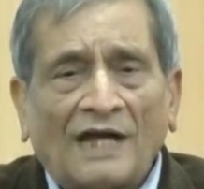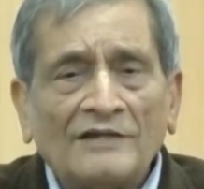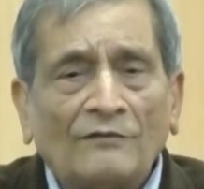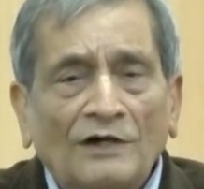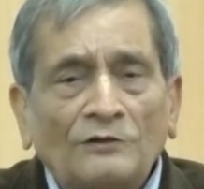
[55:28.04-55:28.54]

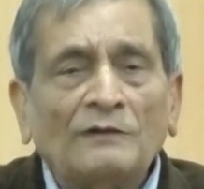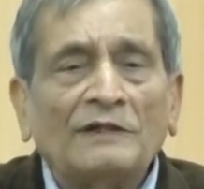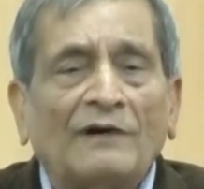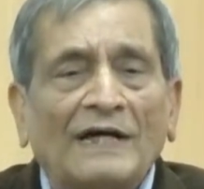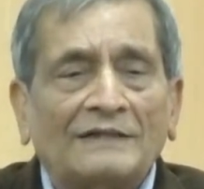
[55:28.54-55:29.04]
I want
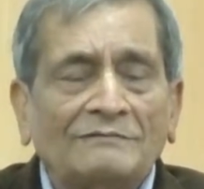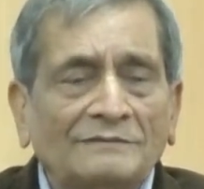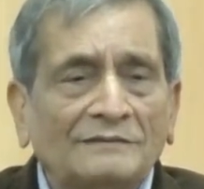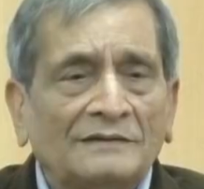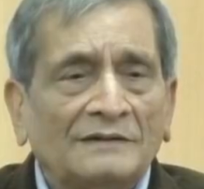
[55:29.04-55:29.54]
to
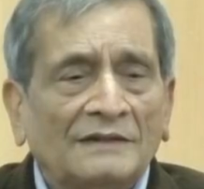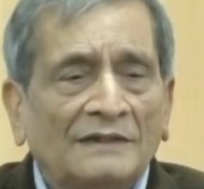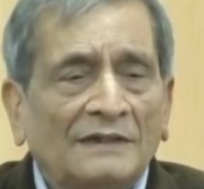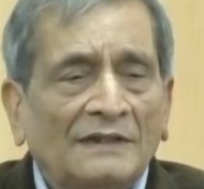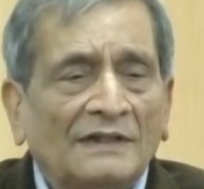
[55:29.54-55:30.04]
revive
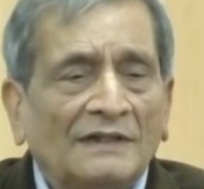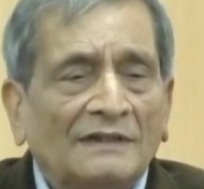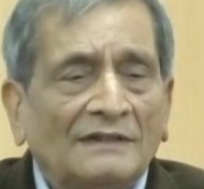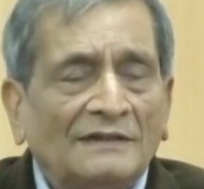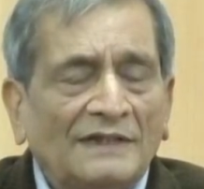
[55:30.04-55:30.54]

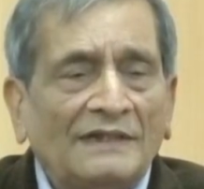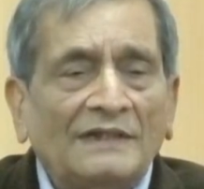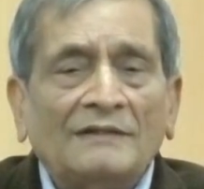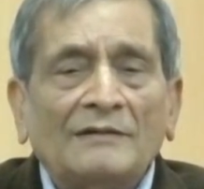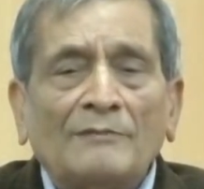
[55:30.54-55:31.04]

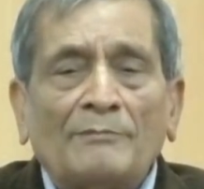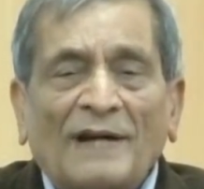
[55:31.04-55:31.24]
the